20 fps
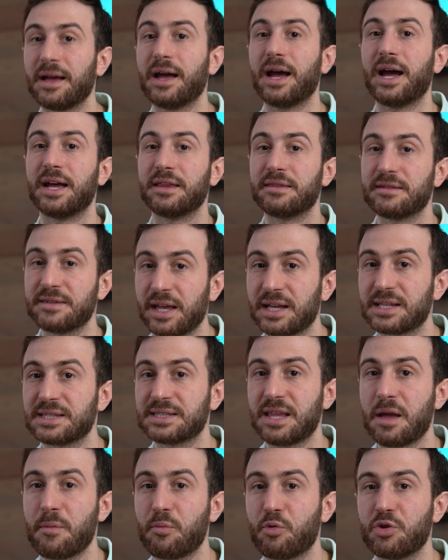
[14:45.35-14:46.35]
and the next
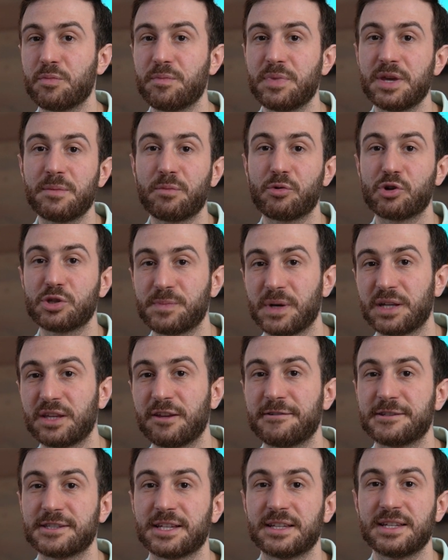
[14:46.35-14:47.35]
step will be prospective
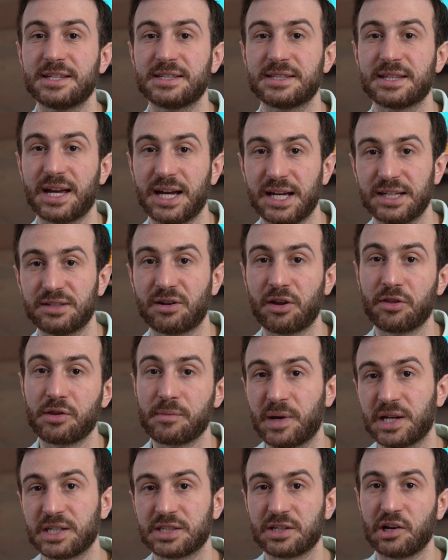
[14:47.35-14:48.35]
studies and
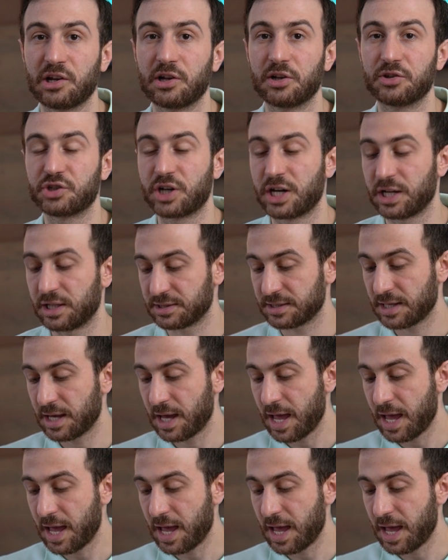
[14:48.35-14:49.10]
randomized clinical trials.